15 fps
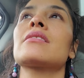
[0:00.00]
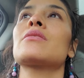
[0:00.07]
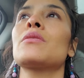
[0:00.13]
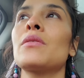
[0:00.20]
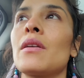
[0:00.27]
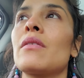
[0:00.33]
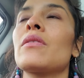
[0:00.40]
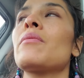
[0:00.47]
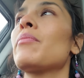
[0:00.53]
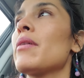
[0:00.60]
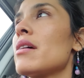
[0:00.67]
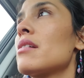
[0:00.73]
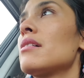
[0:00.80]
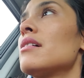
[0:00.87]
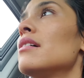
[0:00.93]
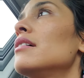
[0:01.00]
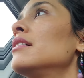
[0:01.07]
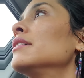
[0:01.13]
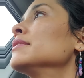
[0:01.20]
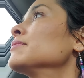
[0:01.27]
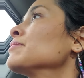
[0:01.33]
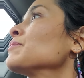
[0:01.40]
sooner the better
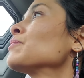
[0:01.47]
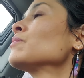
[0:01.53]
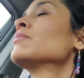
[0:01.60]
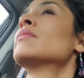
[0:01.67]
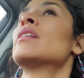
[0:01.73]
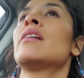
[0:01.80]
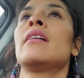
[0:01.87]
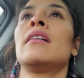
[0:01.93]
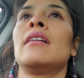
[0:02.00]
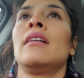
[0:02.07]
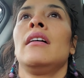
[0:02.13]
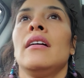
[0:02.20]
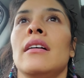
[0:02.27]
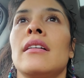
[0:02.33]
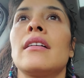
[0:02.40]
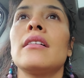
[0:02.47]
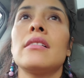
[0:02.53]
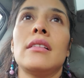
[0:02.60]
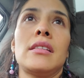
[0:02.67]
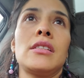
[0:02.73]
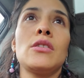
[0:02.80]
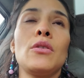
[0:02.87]

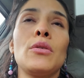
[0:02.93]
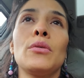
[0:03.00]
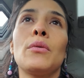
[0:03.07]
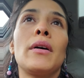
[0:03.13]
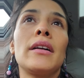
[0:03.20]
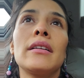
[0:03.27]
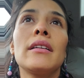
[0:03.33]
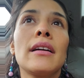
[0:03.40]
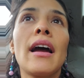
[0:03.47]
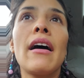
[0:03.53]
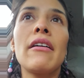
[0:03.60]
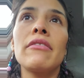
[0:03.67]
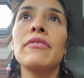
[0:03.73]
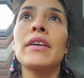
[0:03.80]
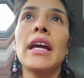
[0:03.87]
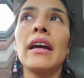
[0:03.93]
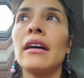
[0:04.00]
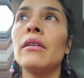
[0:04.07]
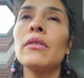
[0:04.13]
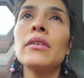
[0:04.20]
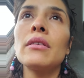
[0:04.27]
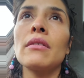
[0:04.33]
because you want to have
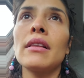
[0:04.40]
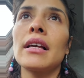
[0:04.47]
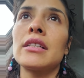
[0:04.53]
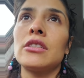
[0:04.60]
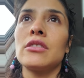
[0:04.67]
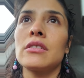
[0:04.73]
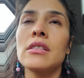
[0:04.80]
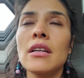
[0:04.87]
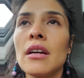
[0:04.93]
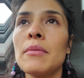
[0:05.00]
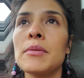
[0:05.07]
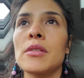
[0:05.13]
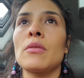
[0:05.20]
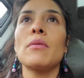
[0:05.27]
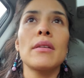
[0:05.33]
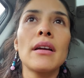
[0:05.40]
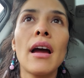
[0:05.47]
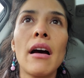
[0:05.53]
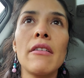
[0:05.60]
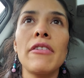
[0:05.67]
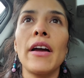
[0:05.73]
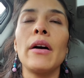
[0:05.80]
healthy relationships, you want to
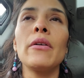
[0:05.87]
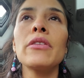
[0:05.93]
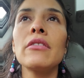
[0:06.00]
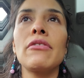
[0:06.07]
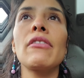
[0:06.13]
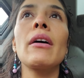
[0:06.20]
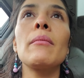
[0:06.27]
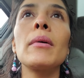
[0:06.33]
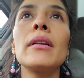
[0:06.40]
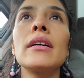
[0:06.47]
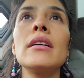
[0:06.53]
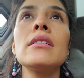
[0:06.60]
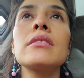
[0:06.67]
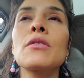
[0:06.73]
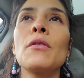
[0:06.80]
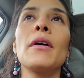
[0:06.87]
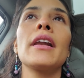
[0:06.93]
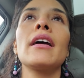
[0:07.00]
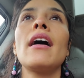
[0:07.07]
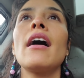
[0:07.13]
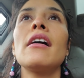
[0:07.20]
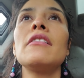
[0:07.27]
have healthy families, you want
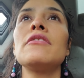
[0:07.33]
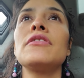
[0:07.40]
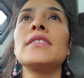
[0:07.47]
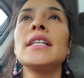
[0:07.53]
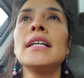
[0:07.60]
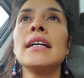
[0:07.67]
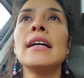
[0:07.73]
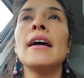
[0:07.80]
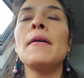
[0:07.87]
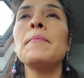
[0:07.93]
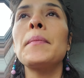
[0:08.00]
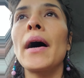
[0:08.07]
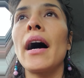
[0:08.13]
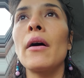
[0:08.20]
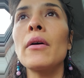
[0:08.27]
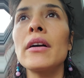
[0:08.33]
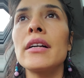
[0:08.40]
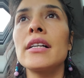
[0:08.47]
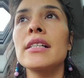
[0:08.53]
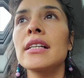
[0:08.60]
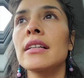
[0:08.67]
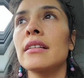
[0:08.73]
to have
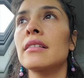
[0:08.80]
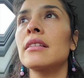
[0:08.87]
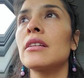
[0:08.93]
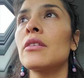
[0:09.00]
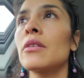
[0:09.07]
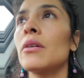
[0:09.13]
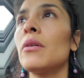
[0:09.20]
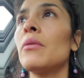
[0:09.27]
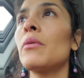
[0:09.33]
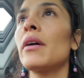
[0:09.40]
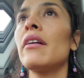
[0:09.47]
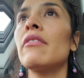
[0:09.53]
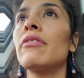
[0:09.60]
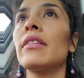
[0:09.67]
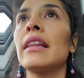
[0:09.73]
empowered, you know, way of